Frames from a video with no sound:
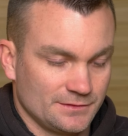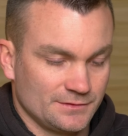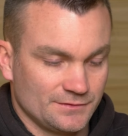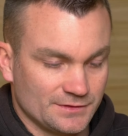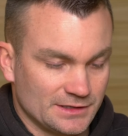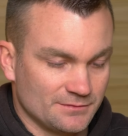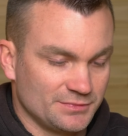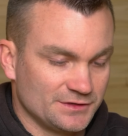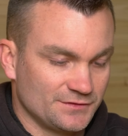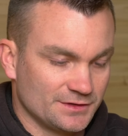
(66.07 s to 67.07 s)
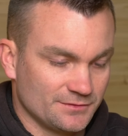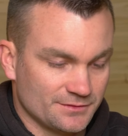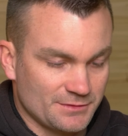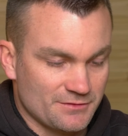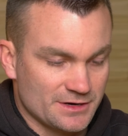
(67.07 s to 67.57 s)
So now I'm pinching it with
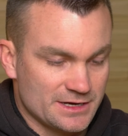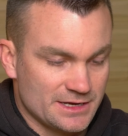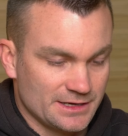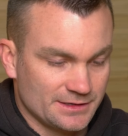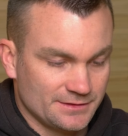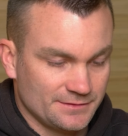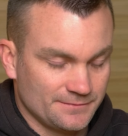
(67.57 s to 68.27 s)
my right hand,